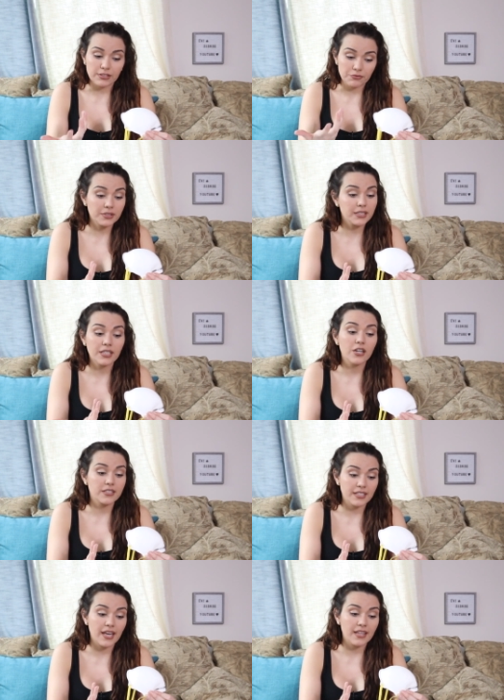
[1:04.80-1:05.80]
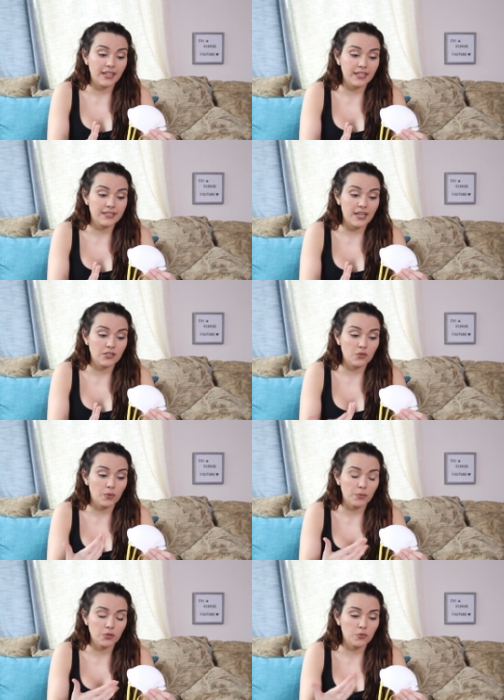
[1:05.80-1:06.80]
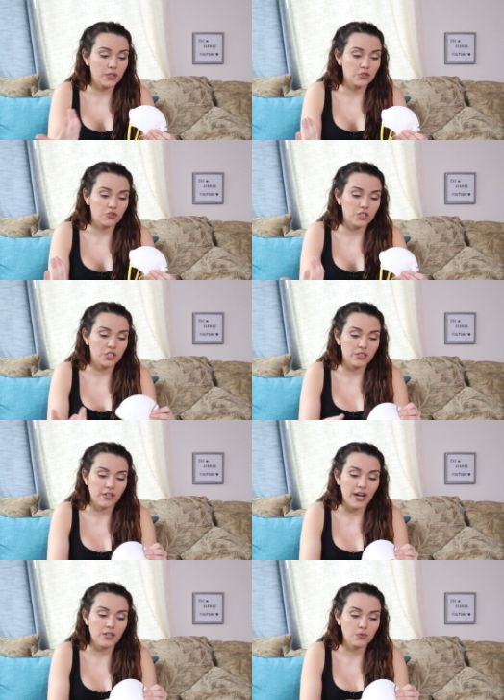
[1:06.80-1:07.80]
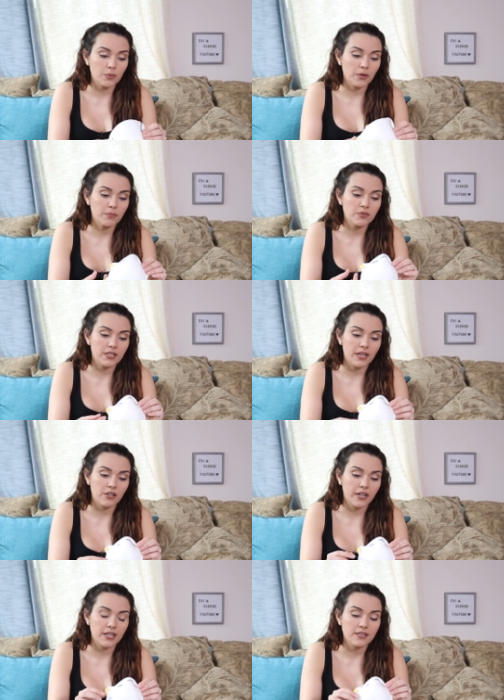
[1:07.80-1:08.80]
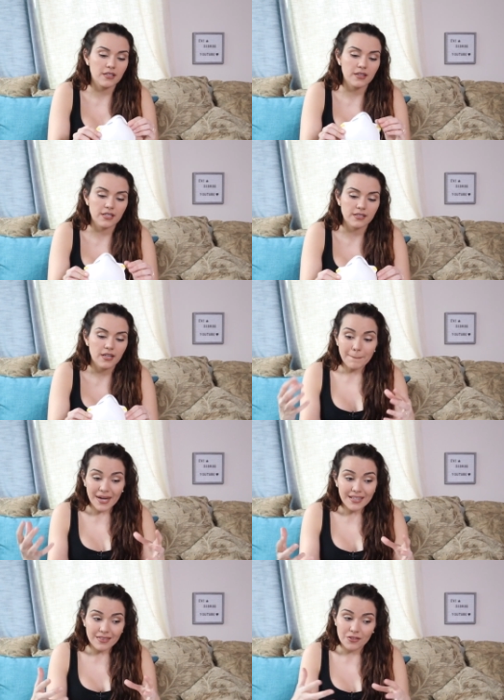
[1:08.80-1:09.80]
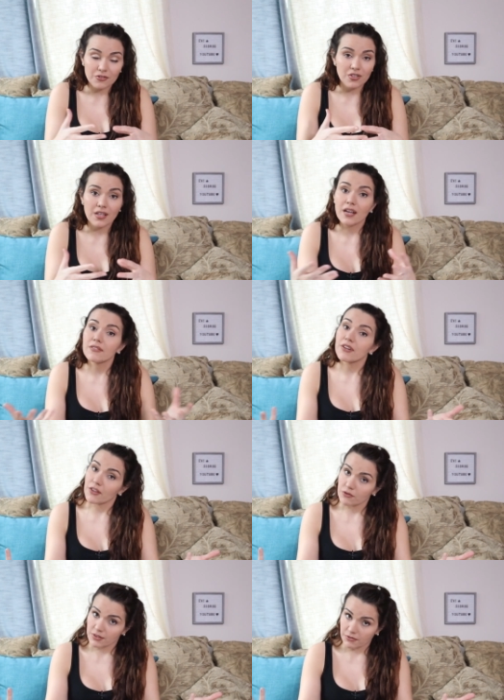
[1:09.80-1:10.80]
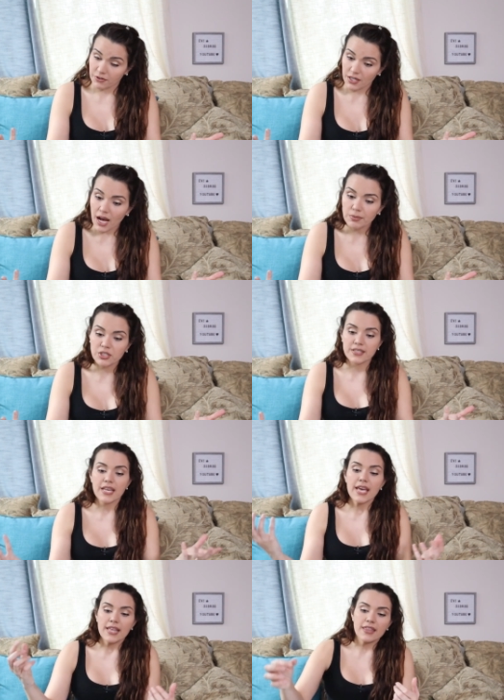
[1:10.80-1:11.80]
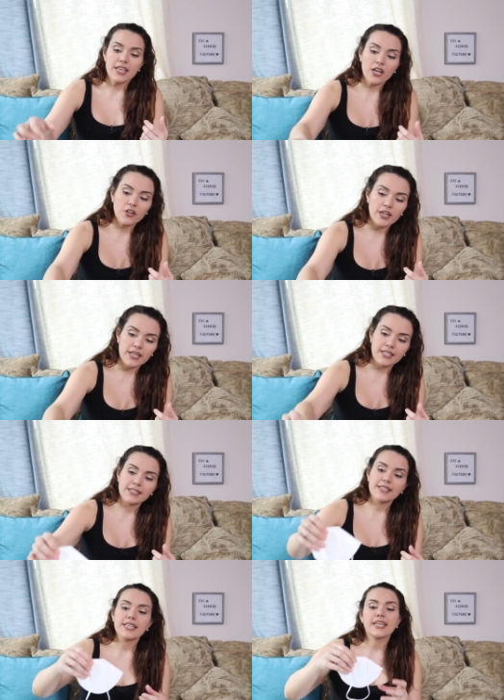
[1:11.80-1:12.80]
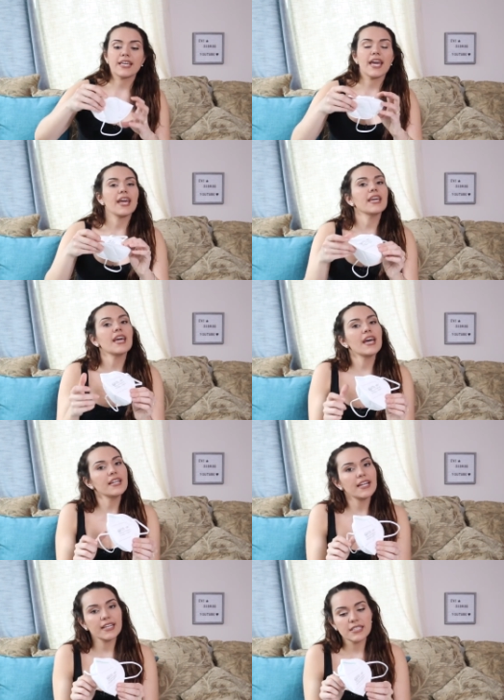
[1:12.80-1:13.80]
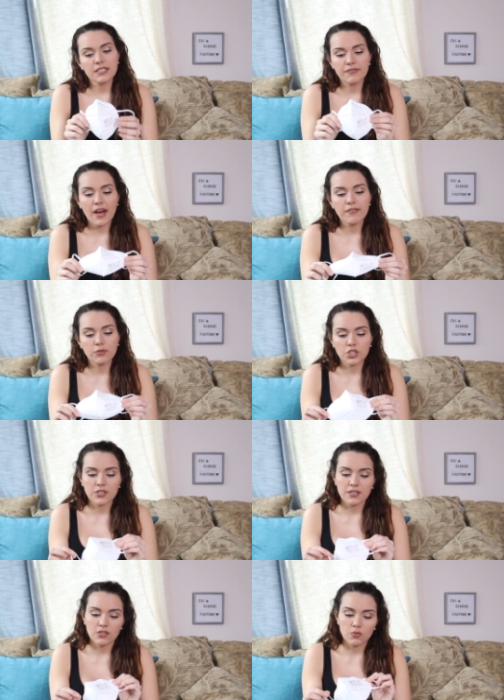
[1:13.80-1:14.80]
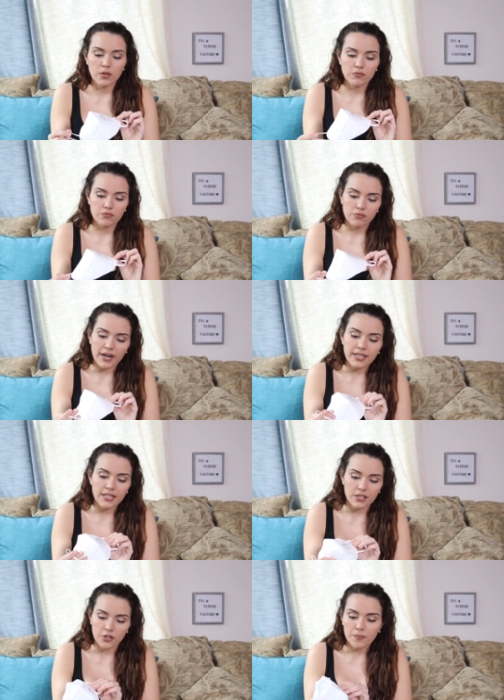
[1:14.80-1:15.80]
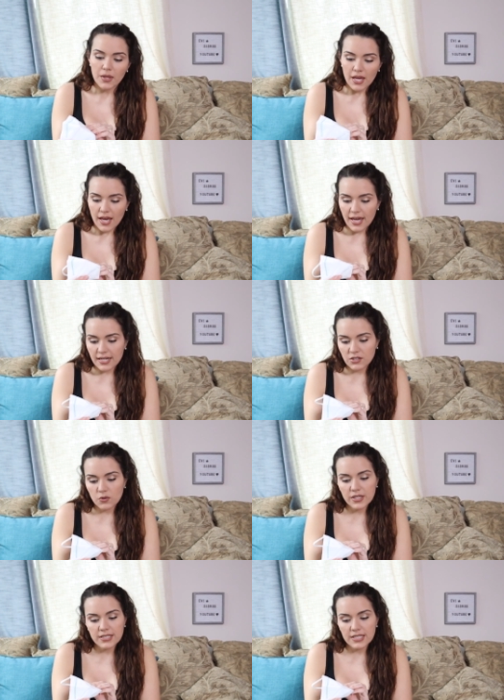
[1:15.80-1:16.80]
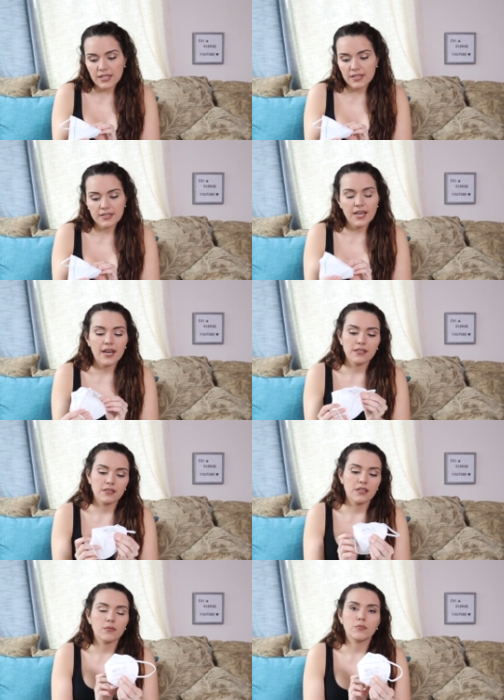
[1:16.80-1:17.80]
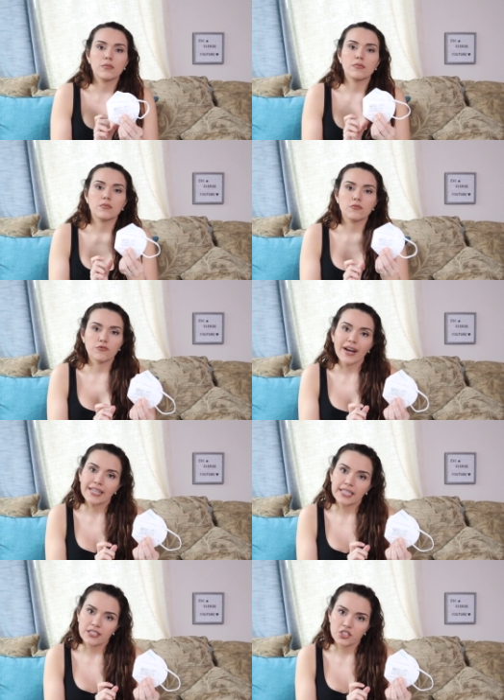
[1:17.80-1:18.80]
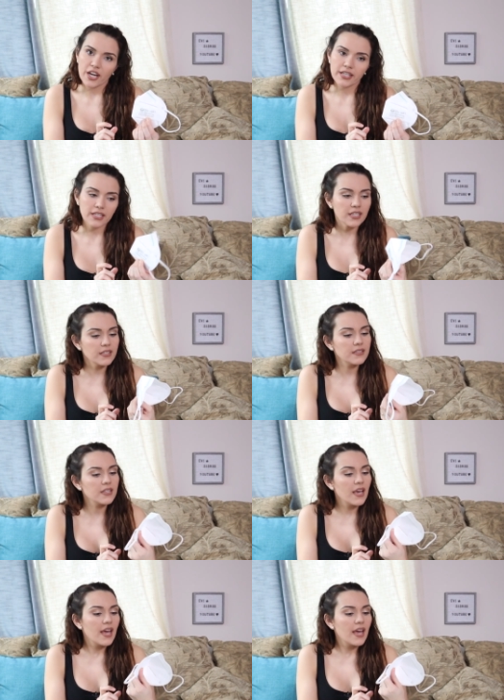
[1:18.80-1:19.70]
It's really hard to get, like I said. So we were doing construction in our house. We were able to get our hands on this, but there's a lot of other different options. There is the KN95, which is this one right here. And as you can see, this has some writing in Chinese,